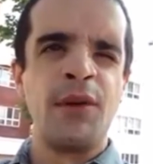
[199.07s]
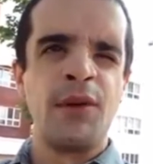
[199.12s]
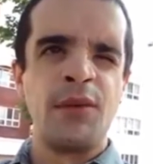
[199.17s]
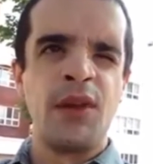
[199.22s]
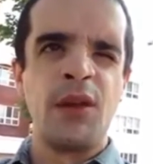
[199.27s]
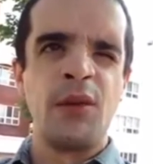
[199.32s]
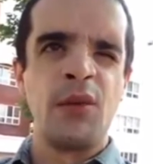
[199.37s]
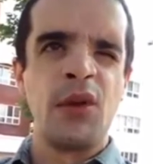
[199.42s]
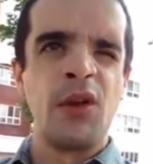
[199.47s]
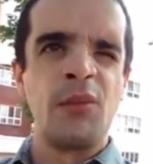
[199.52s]

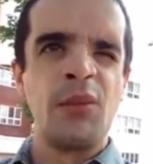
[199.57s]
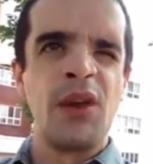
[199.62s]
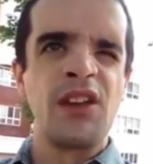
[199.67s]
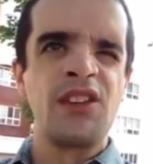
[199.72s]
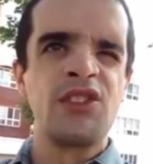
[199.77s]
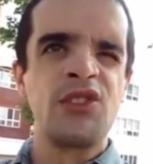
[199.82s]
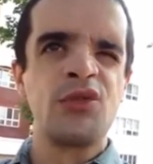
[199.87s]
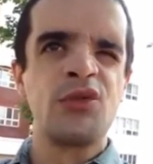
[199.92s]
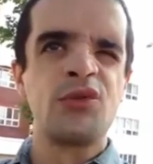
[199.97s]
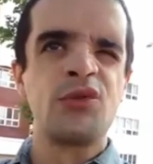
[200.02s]
It
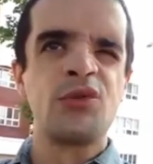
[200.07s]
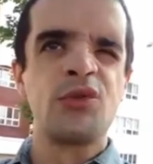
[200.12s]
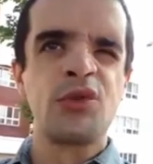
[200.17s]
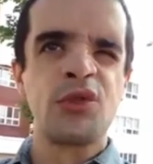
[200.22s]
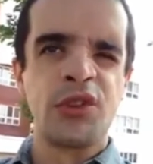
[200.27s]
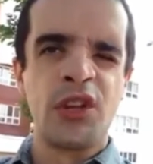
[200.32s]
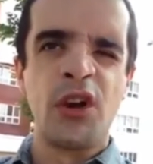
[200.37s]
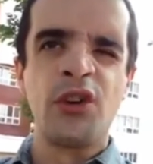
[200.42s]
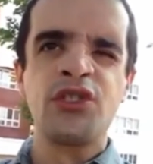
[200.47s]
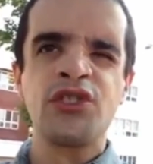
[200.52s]
makes you
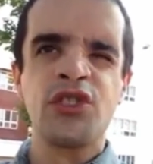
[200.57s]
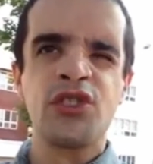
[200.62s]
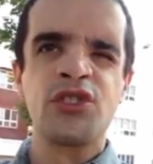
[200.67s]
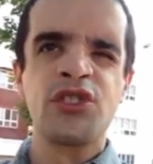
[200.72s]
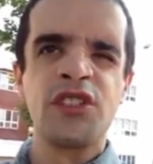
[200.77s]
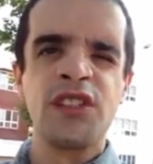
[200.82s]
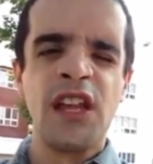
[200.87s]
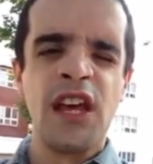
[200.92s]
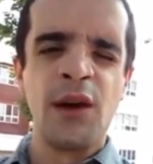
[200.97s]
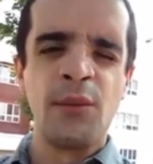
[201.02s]
closer
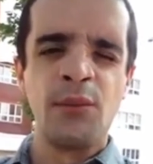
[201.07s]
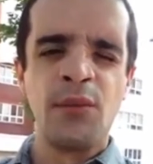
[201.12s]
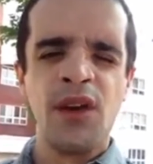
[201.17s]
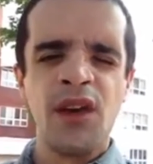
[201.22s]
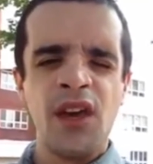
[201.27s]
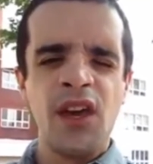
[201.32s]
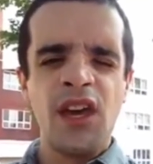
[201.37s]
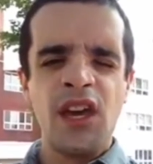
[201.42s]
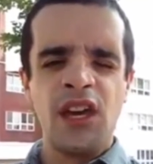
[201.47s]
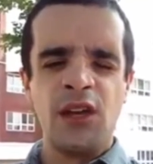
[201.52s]
to them.
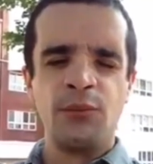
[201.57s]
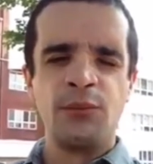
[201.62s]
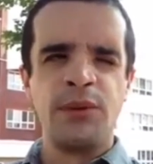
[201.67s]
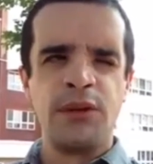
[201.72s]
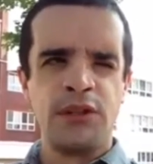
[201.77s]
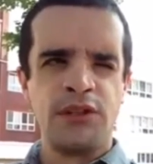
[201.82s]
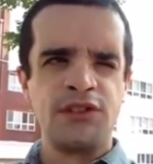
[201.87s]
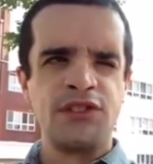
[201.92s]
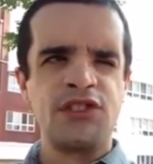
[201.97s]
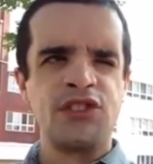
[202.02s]
It
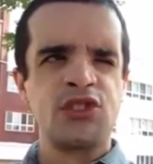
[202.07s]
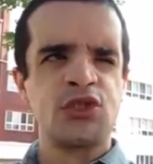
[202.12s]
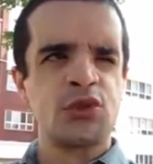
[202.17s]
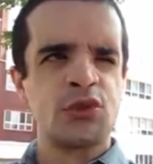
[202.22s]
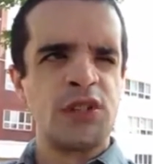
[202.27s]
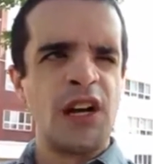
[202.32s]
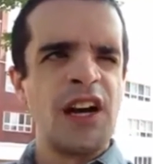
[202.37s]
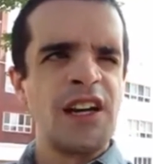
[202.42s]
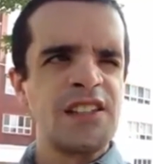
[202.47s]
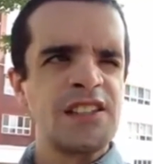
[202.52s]
builds
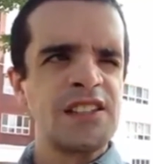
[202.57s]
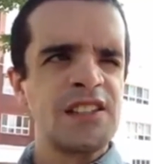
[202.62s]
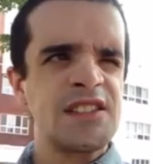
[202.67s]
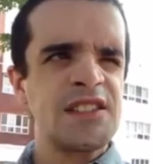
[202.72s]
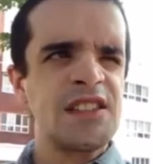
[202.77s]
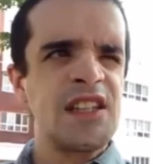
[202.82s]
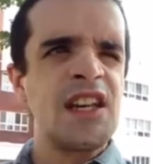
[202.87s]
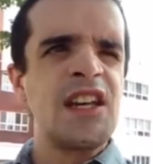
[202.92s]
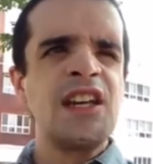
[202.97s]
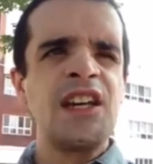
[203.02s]

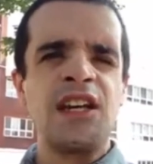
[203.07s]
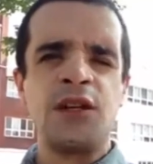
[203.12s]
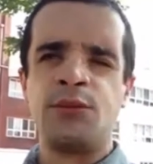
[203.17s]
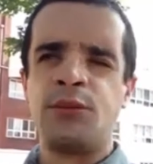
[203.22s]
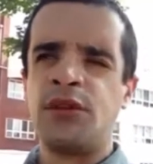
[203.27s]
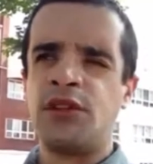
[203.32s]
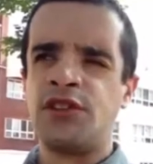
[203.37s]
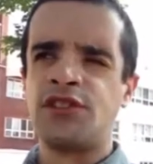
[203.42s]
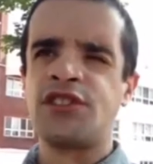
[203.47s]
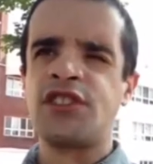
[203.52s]
trust. It
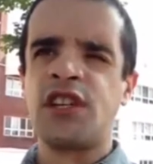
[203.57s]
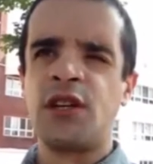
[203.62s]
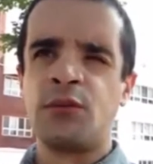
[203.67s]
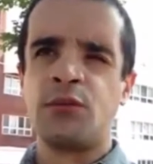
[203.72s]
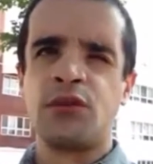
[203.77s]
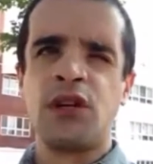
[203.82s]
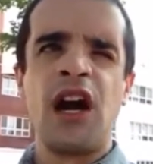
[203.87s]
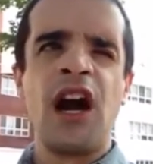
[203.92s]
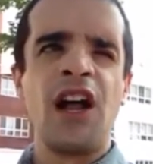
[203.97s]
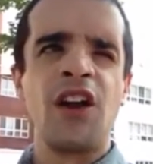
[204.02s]
builds
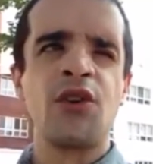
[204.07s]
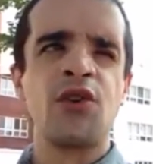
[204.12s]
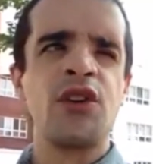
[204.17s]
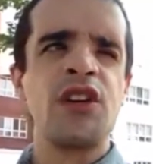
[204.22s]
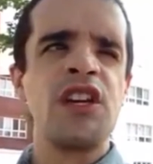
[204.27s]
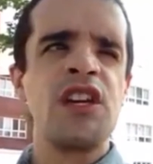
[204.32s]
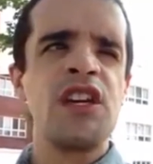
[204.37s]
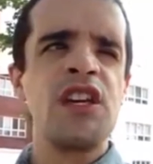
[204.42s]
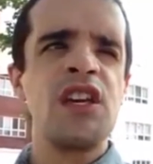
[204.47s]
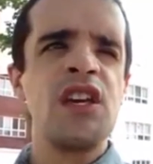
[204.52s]

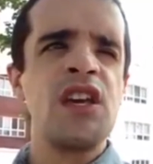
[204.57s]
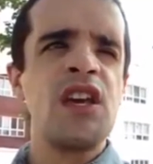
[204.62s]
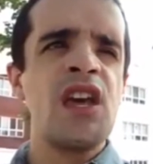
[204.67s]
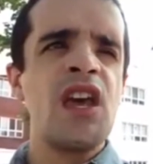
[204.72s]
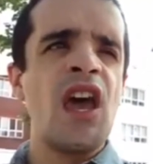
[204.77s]
camaraderie.